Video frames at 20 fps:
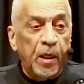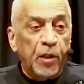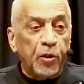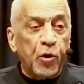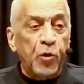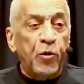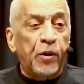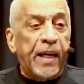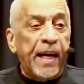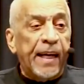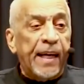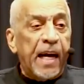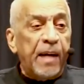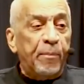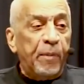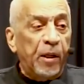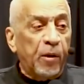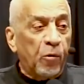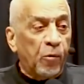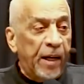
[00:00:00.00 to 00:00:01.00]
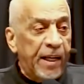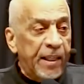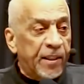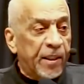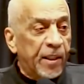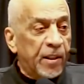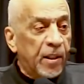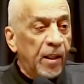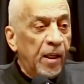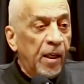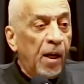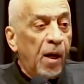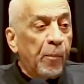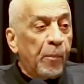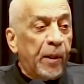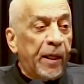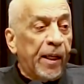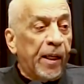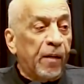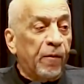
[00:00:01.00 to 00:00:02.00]
So you cannot be a racist.
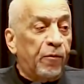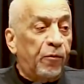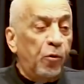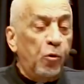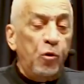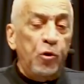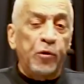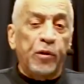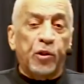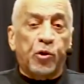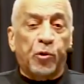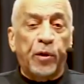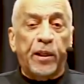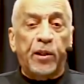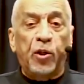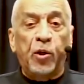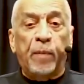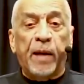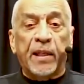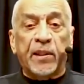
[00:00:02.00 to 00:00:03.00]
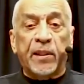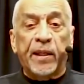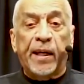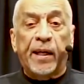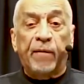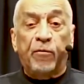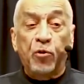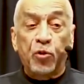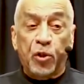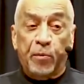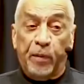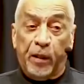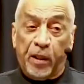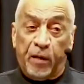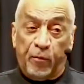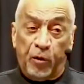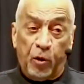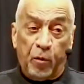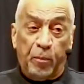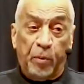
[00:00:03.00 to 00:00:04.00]
But they're gonna fool you and trick you by saying if you speak
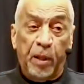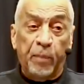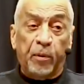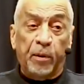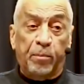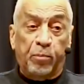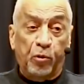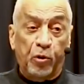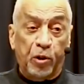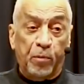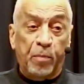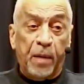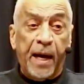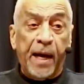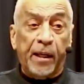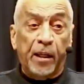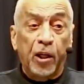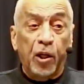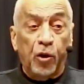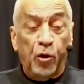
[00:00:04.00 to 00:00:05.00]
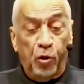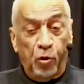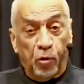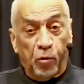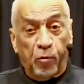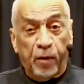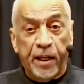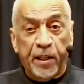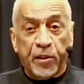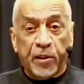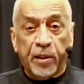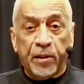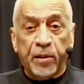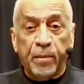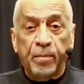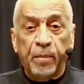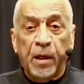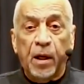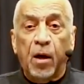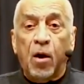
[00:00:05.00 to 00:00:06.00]
up for your people and push back, you're a
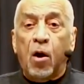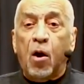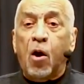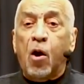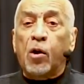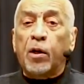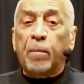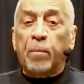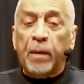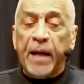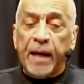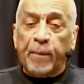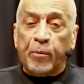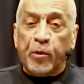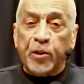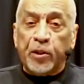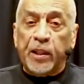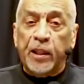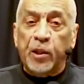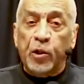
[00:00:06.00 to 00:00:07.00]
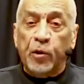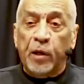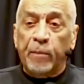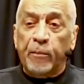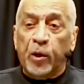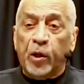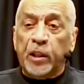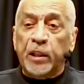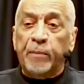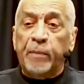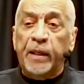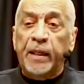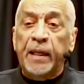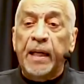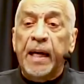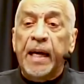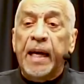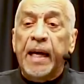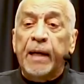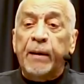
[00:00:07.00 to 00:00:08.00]
racist. All a black person can do in America
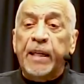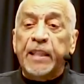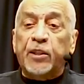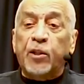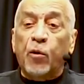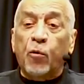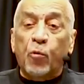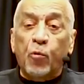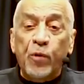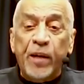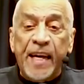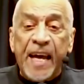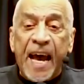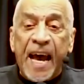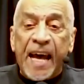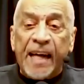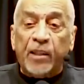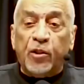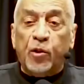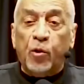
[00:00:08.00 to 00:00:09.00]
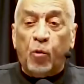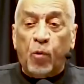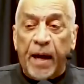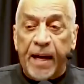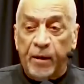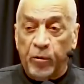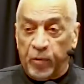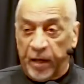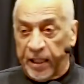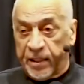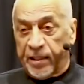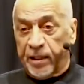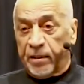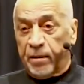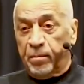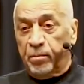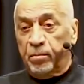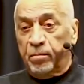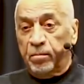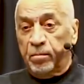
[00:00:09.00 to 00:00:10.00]
is to react to white
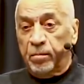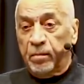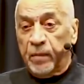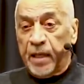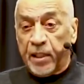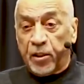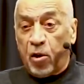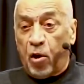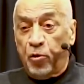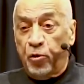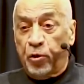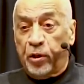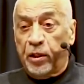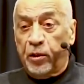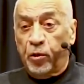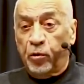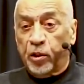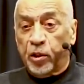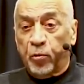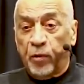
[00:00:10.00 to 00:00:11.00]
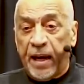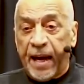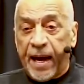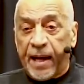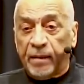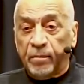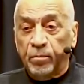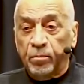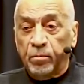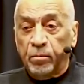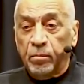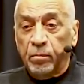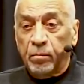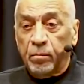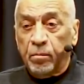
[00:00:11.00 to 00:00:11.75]
racism. That's all you can do is react.